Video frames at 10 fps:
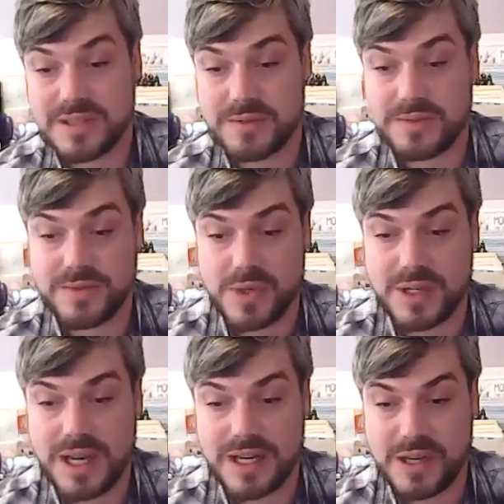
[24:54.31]
So if you
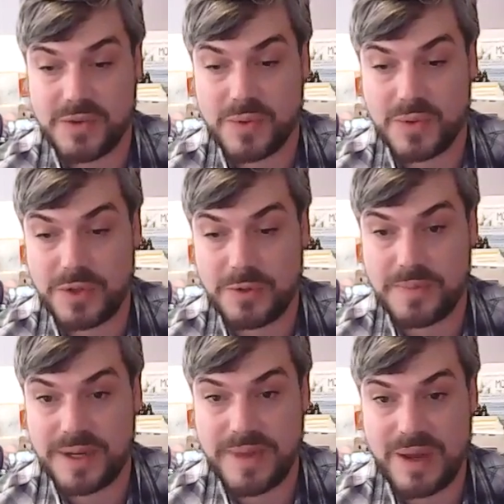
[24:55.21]
could kind of go through a little
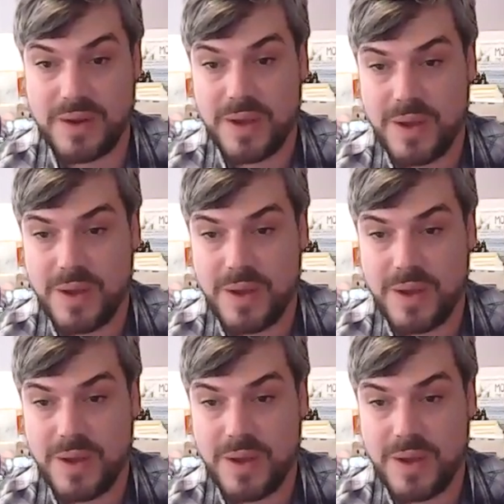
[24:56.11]
bit about